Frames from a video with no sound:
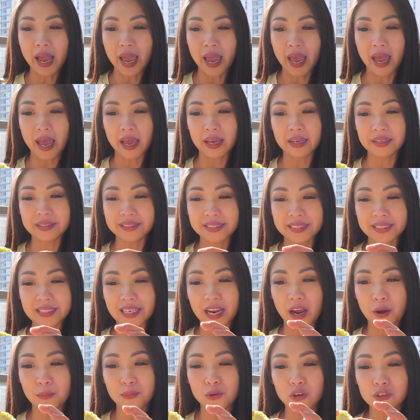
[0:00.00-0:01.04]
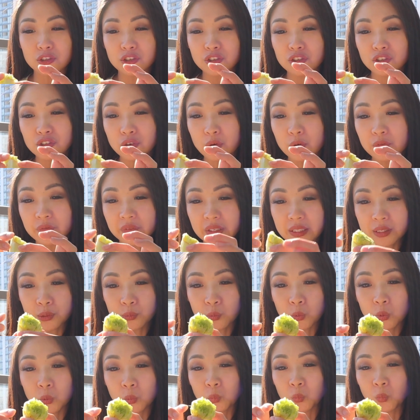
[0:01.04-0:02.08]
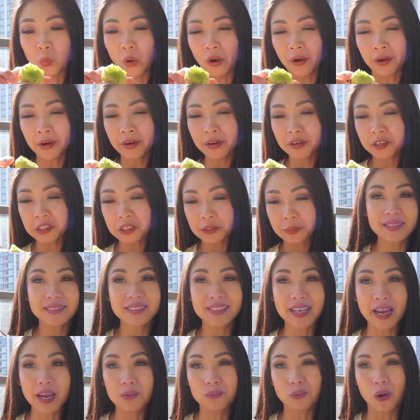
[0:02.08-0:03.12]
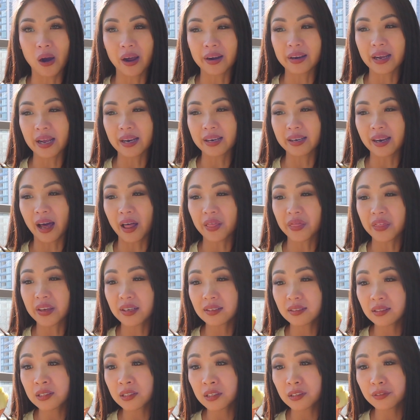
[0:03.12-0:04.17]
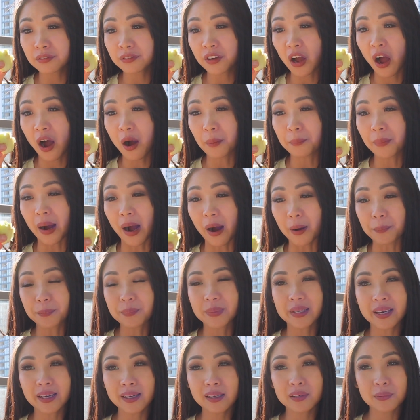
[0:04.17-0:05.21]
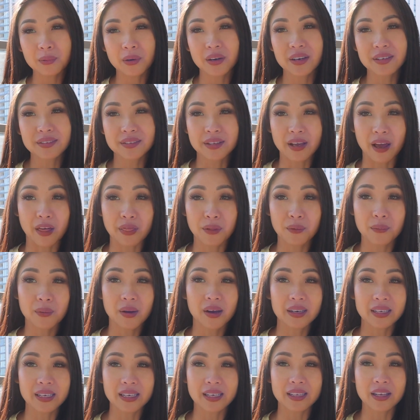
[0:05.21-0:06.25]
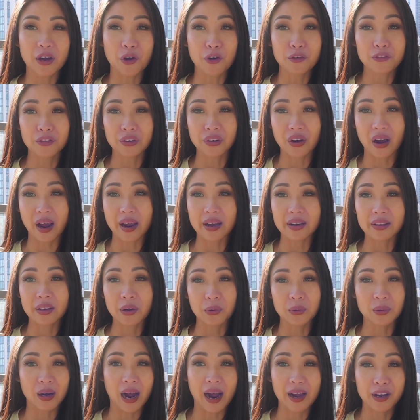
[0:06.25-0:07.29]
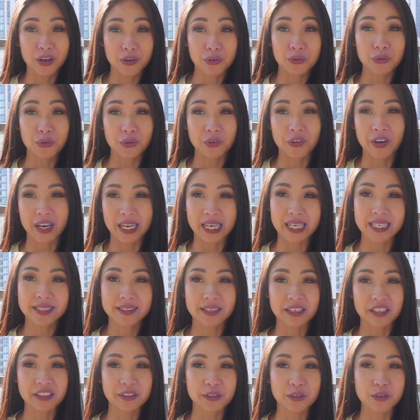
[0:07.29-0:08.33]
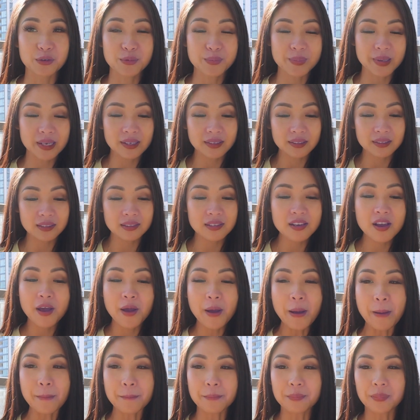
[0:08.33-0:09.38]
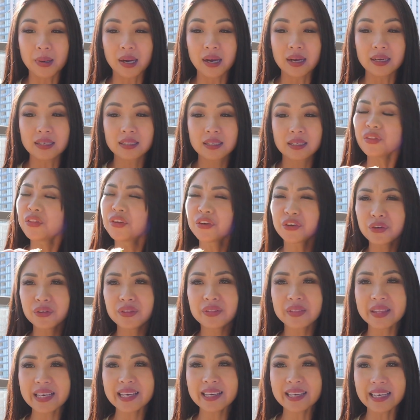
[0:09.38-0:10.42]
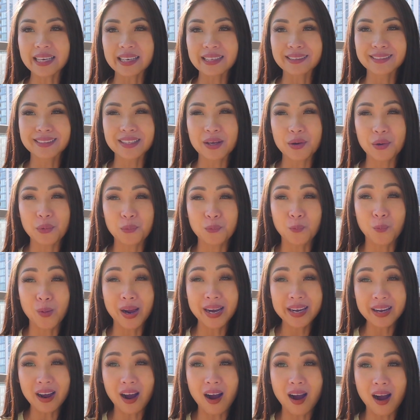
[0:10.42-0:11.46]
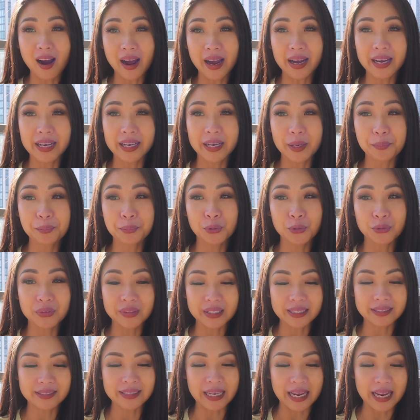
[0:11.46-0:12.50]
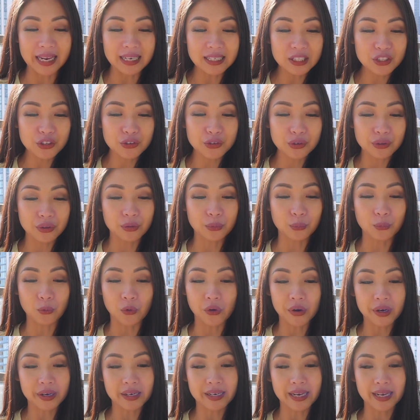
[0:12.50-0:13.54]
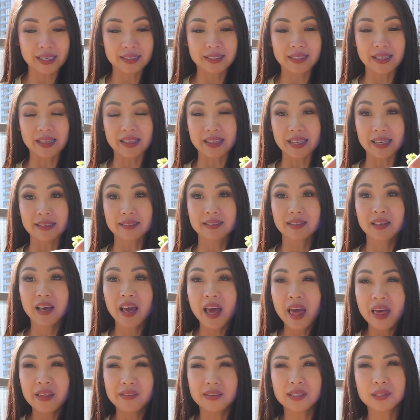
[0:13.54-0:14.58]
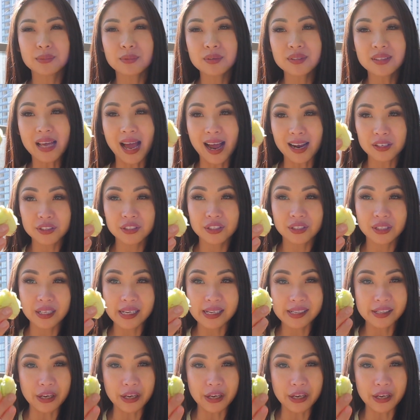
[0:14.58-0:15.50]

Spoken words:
and I'm not too sure if this will work. This is day 1 and nothing's sort of come up yet, whereas the other one overnight I could already see little bits. But the good thing is when I put this into the water next to this was actually